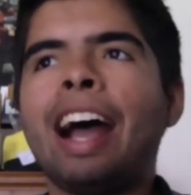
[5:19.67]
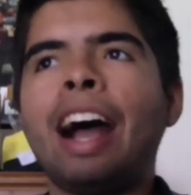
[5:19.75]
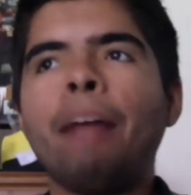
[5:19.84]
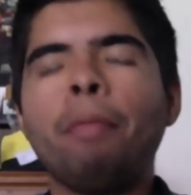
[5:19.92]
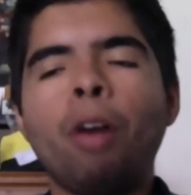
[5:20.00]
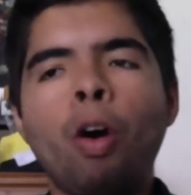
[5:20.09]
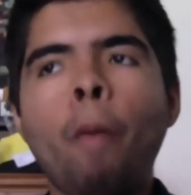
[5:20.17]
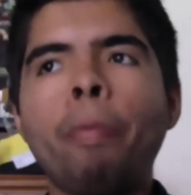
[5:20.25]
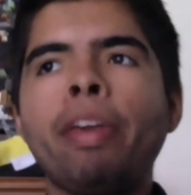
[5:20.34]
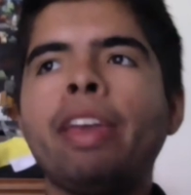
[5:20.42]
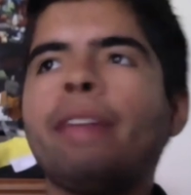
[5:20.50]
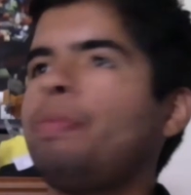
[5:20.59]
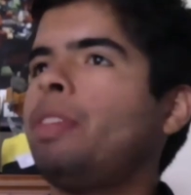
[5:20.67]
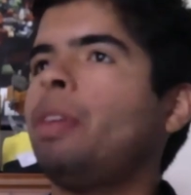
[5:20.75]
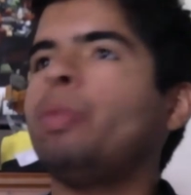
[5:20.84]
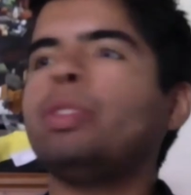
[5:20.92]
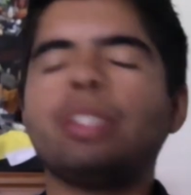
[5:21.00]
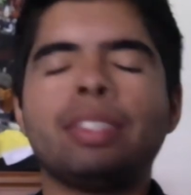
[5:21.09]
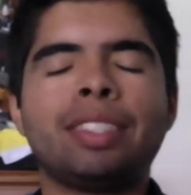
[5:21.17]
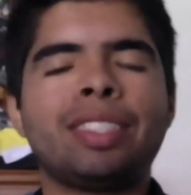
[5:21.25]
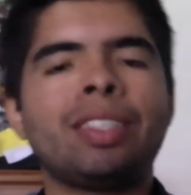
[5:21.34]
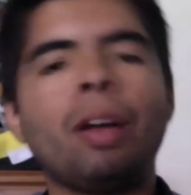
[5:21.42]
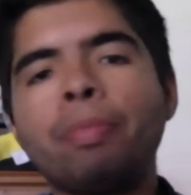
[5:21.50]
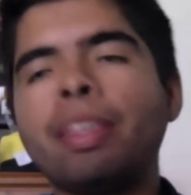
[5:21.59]
I'm hoping there was just
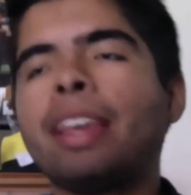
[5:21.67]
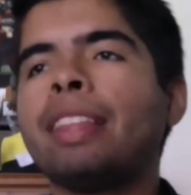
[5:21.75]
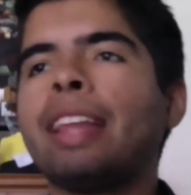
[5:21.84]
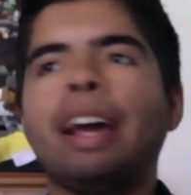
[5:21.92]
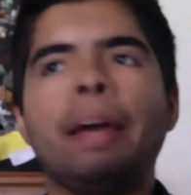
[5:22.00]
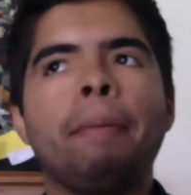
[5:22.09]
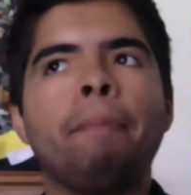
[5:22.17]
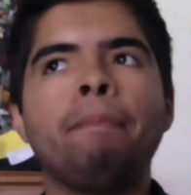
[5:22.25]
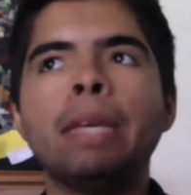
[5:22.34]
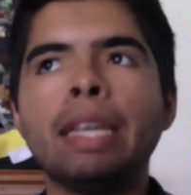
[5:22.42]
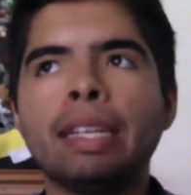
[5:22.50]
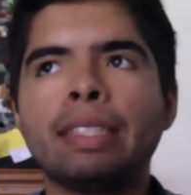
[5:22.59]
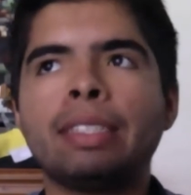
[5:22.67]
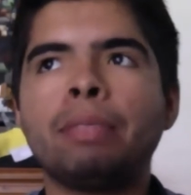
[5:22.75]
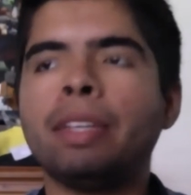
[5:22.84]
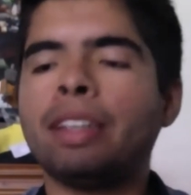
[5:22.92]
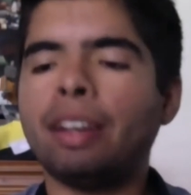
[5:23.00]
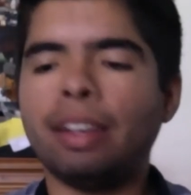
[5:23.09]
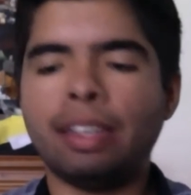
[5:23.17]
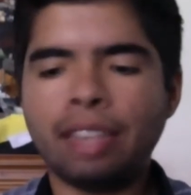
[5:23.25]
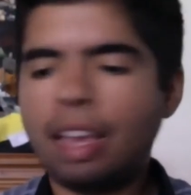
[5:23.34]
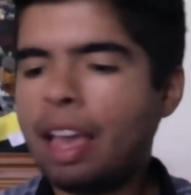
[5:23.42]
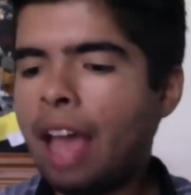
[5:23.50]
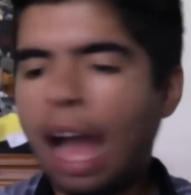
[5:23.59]
something that I missed,
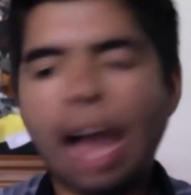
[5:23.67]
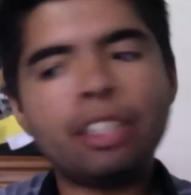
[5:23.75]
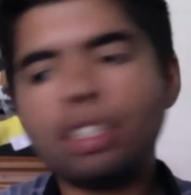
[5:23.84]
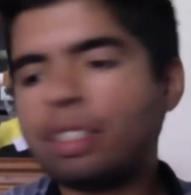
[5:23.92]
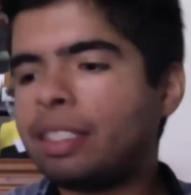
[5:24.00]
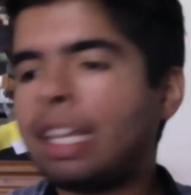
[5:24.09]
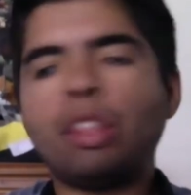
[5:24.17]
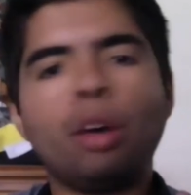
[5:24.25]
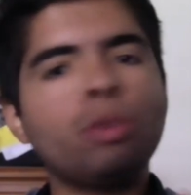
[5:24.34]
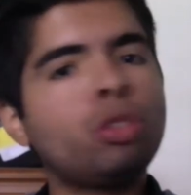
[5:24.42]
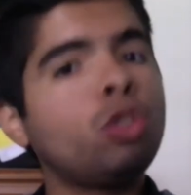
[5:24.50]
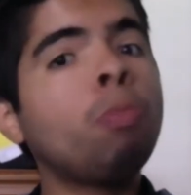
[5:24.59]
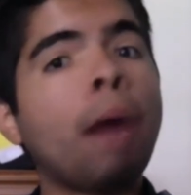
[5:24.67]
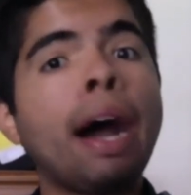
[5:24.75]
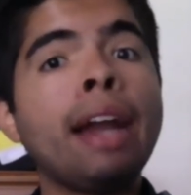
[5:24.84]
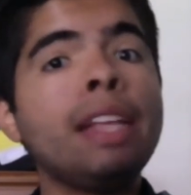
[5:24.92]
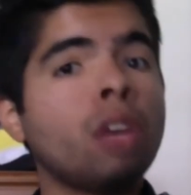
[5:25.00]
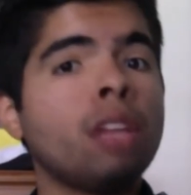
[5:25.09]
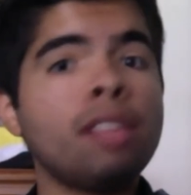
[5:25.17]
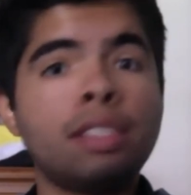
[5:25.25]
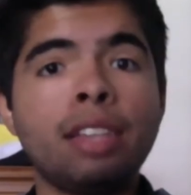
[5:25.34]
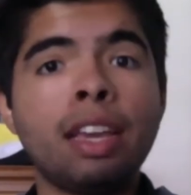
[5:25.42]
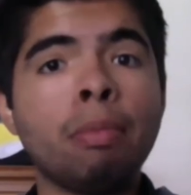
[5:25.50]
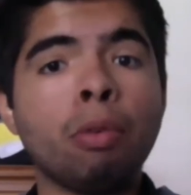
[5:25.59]
because I just see those two bodies on the
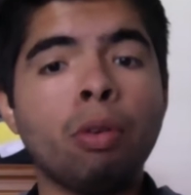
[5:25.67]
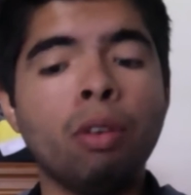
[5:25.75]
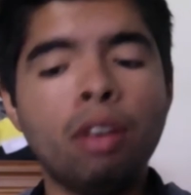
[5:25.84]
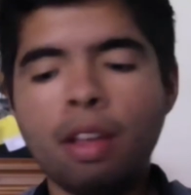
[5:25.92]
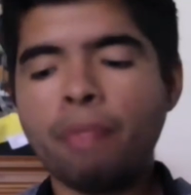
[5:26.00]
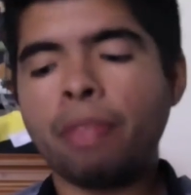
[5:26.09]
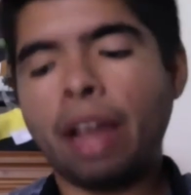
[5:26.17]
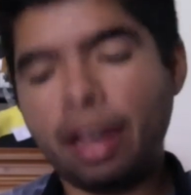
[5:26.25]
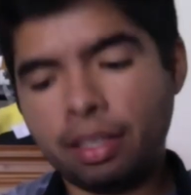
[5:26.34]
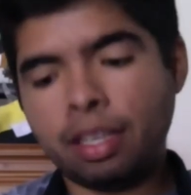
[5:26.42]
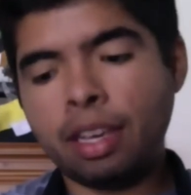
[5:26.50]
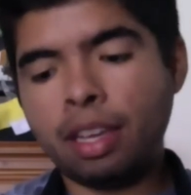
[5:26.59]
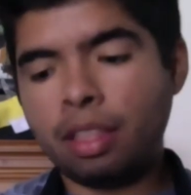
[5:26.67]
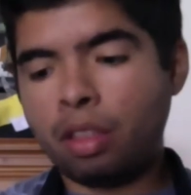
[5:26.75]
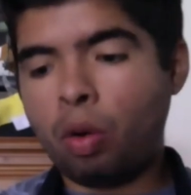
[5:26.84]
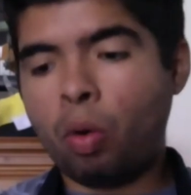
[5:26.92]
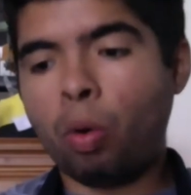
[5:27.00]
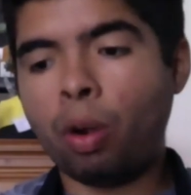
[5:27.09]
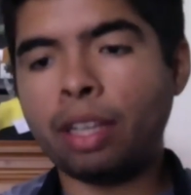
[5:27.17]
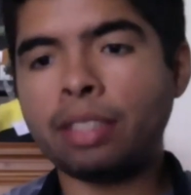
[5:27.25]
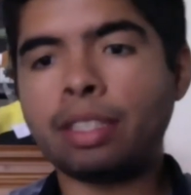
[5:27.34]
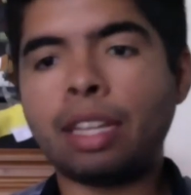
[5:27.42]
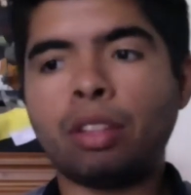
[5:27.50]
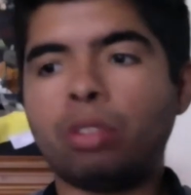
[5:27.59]
table. I see the
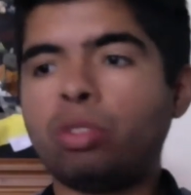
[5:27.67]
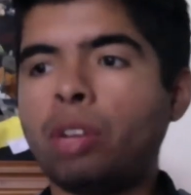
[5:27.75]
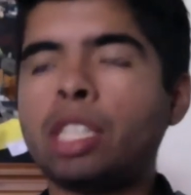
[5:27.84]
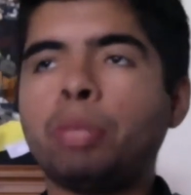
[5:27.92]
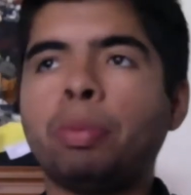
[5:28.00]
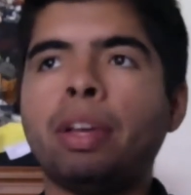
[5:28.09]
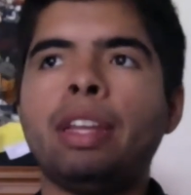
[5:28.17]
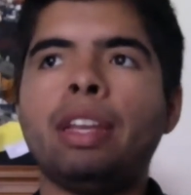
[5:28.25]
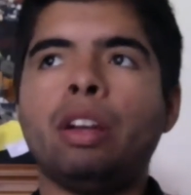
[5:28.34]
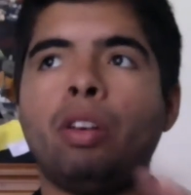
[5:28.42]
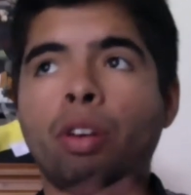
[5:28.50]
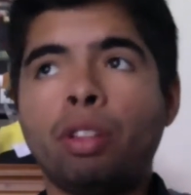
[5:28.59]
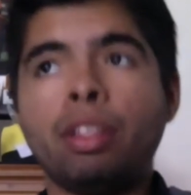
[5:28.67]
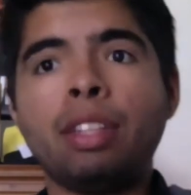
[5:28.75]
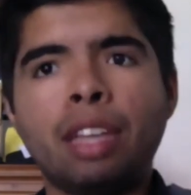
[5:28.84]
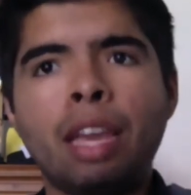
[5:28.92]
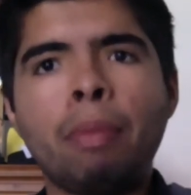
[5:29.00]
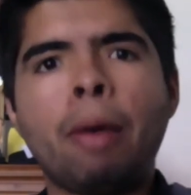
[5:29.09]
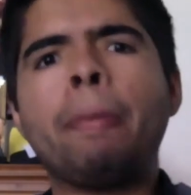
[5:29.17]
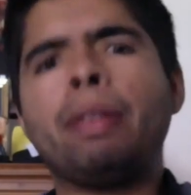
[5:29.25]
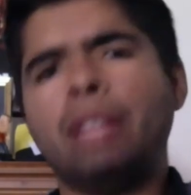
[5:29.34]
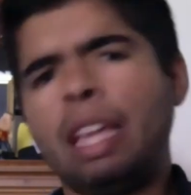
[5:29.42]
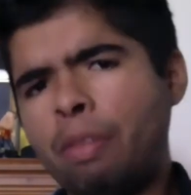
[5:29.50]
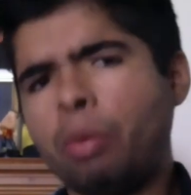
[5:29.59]
organs that they're transplanting on the table. I
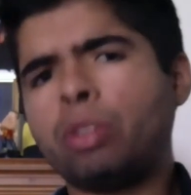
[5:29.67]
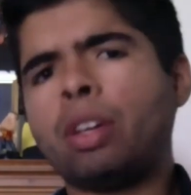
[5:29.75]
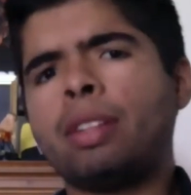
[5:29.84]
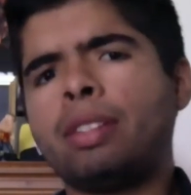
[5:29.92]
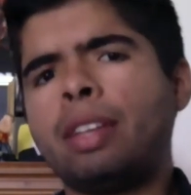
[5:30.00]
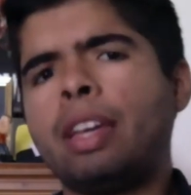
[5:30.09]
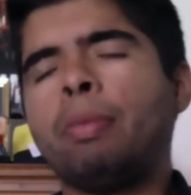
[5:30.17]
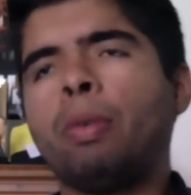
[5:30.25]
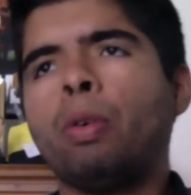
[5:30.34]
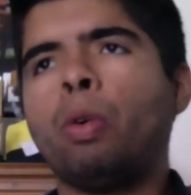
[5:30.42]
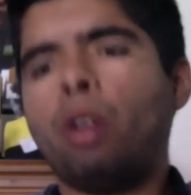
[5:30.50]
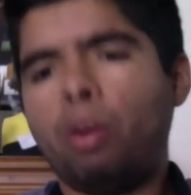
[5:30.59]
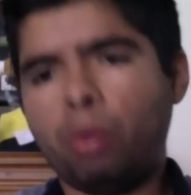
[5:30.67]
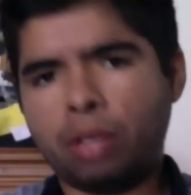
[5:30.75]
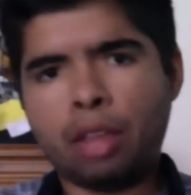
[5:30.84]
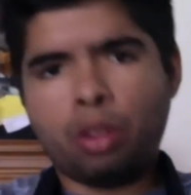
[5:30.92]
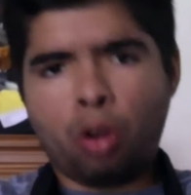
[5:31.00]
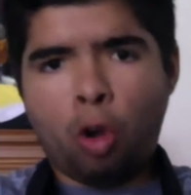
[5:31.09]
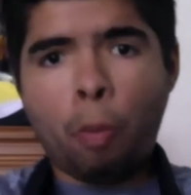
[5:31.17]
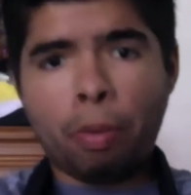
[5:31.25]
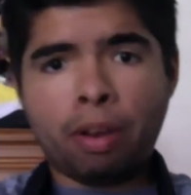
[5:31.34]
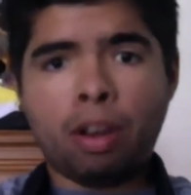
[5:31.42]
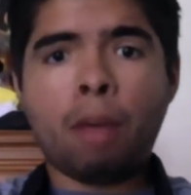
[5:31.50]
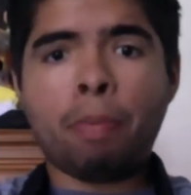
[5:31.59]
believe it was on the table, or it was either
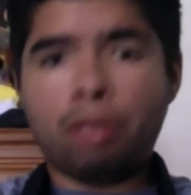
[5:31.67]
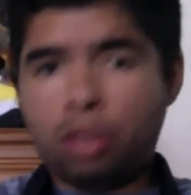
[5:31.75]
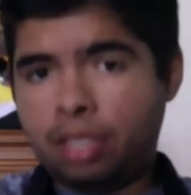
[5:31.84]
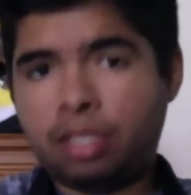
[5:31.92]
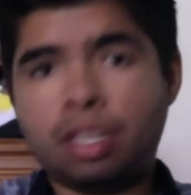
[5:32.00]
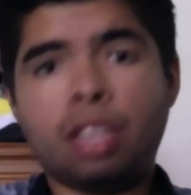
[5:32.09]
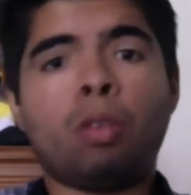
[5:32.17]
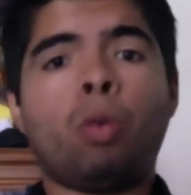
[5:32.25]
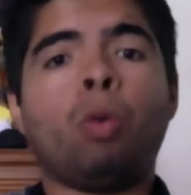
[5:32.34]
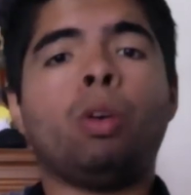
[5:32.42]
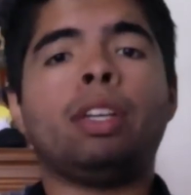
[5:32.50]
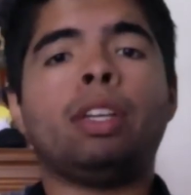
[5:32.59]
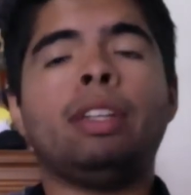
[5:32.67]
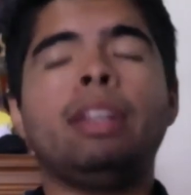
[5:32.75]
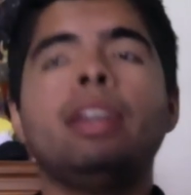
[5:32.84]
opened up and you could see the organ.